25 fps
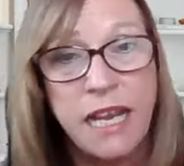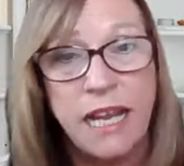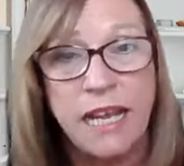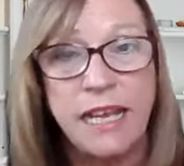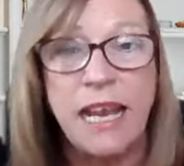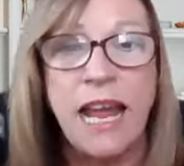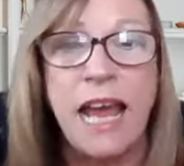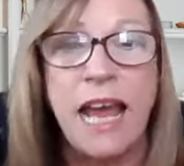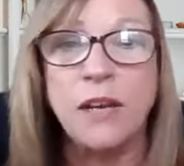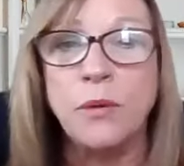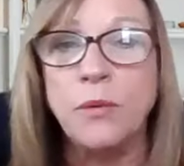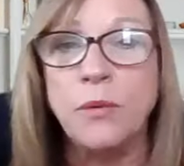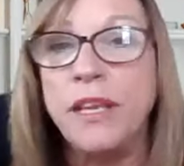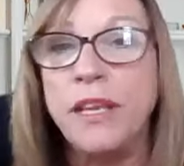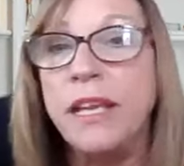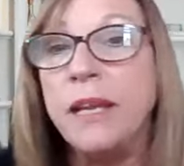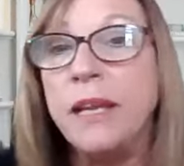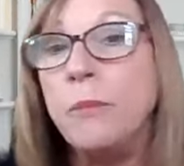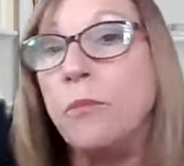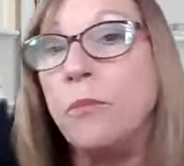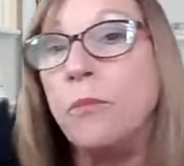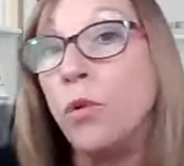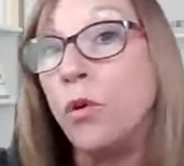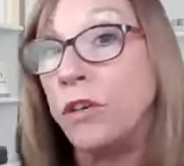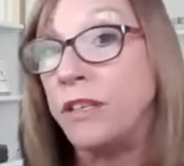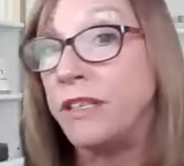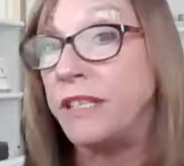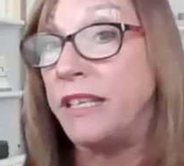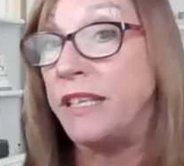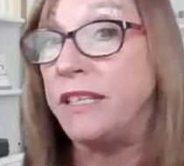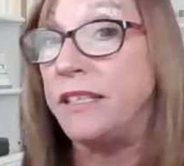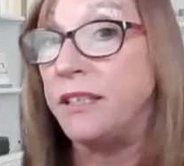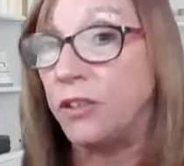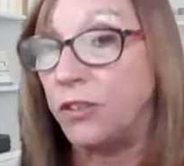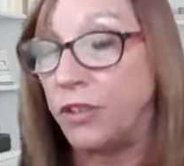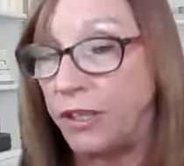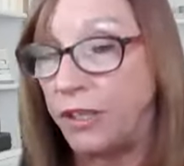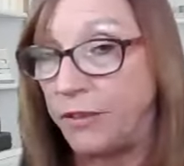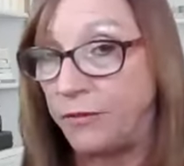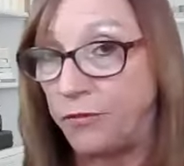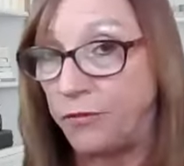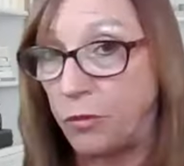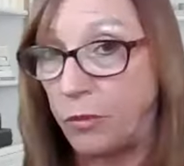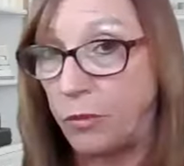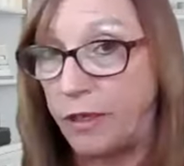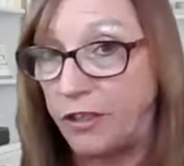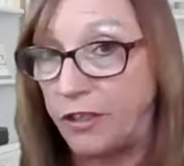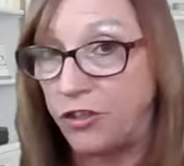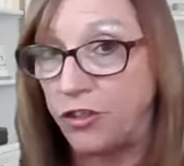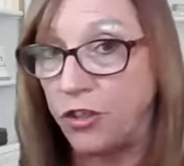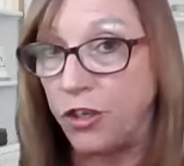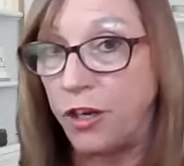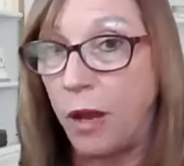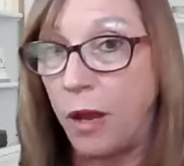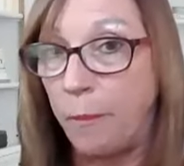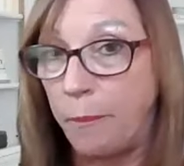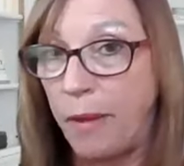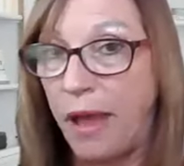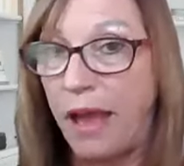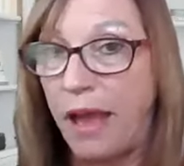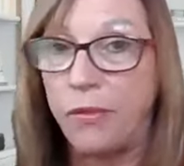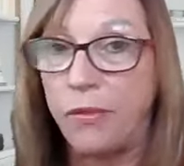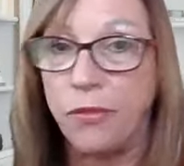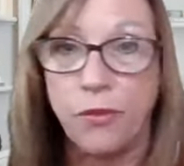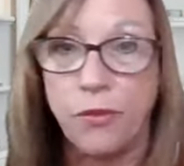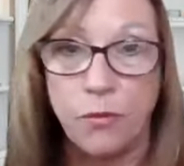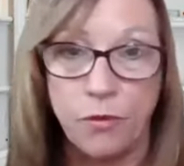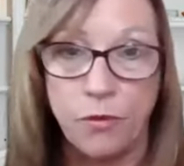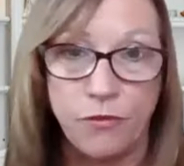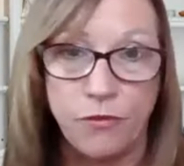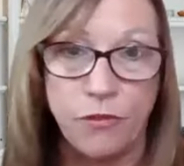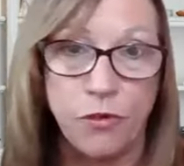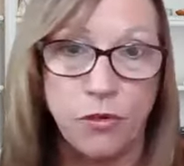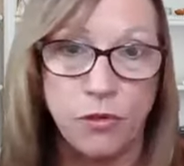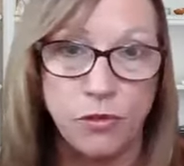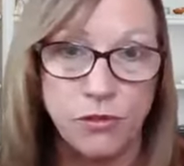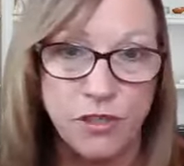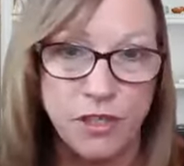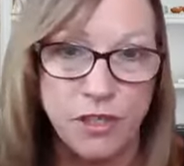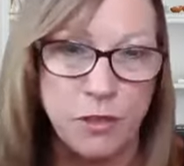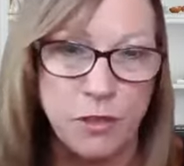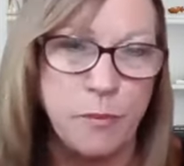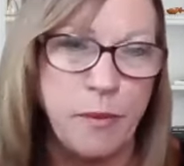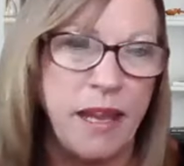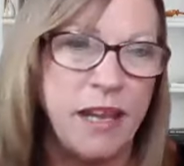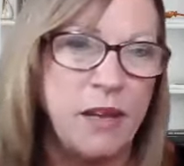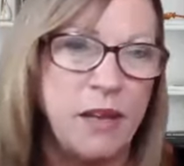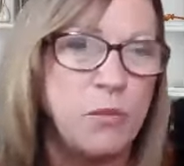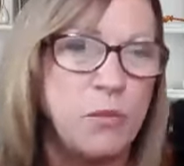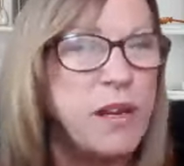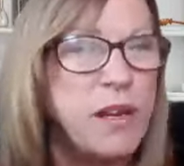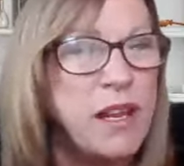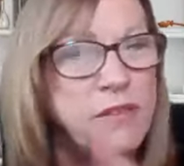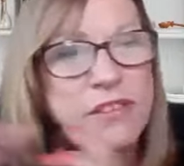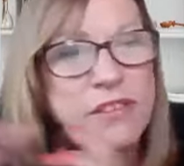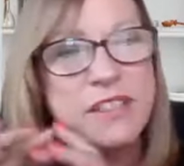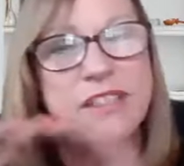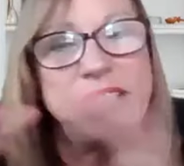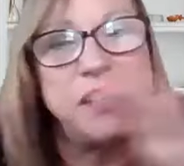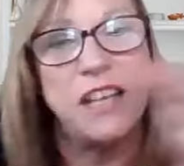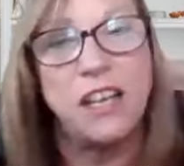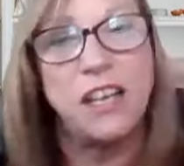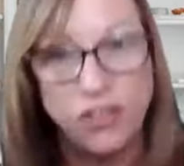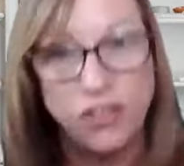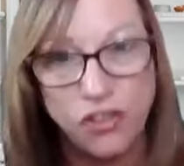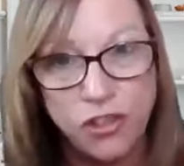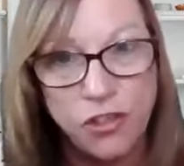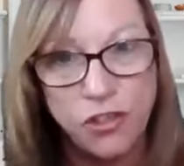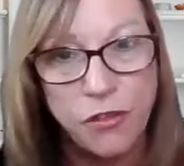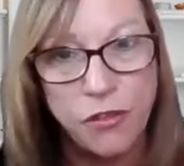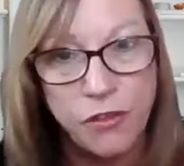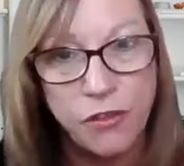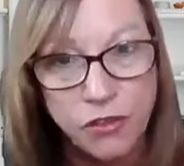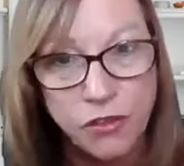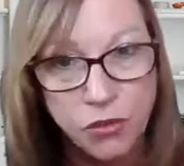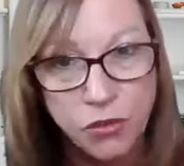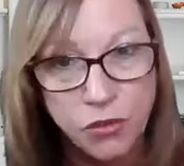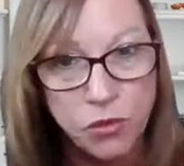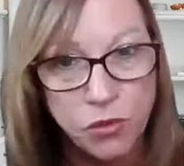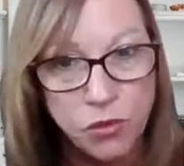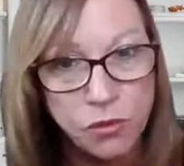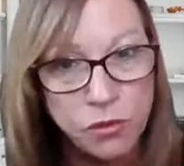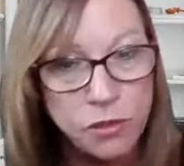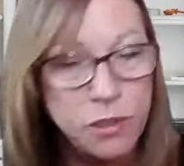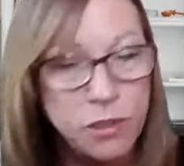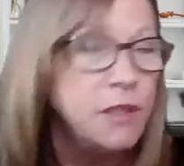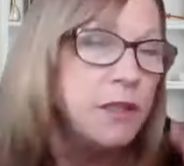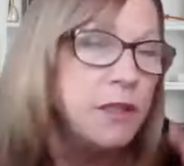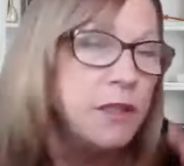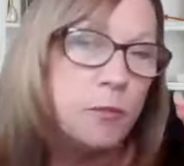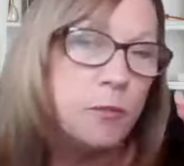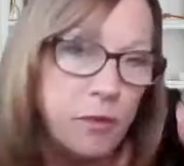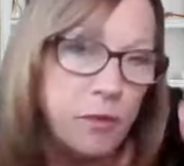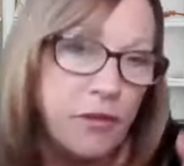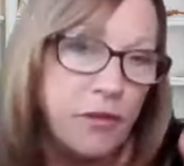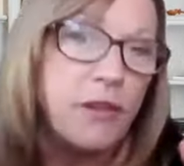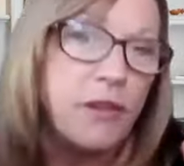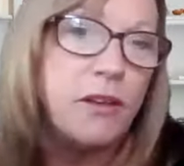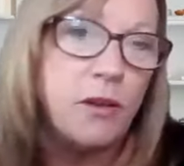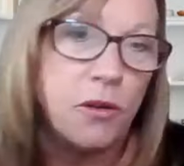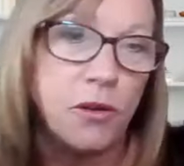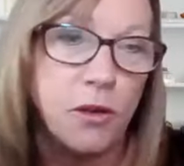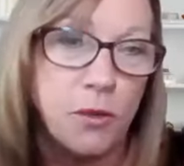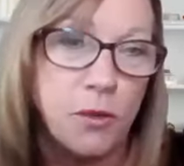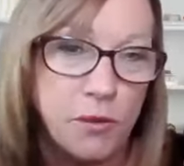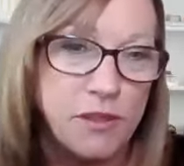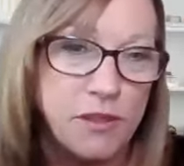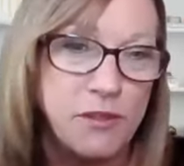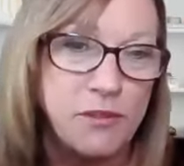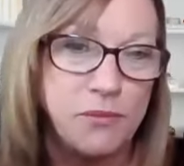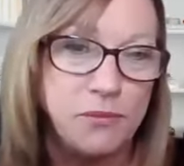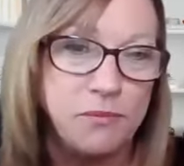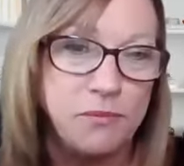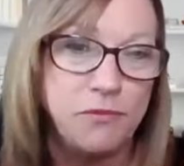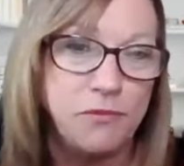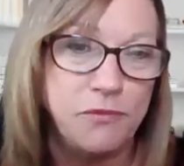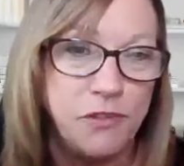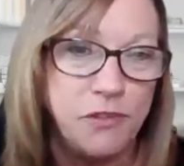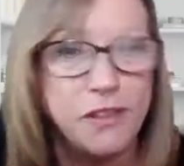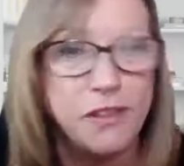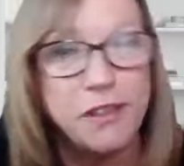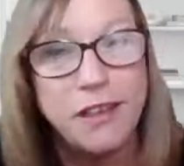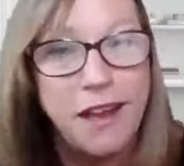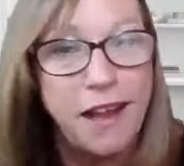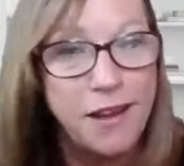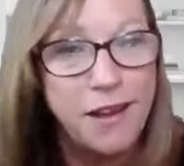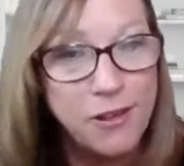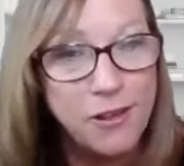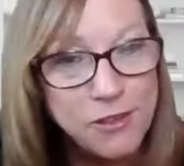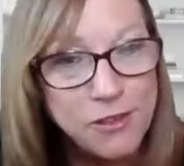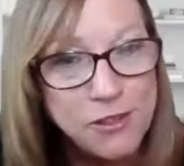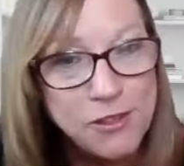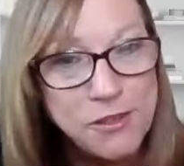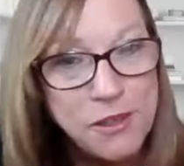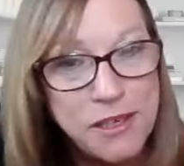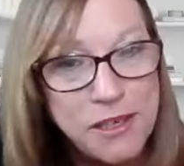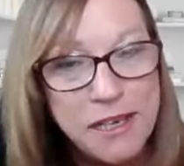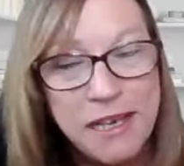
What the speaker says: And how do we get more detailed information about the referrals that are made? We have a section on the tool, but they don't always fill it out.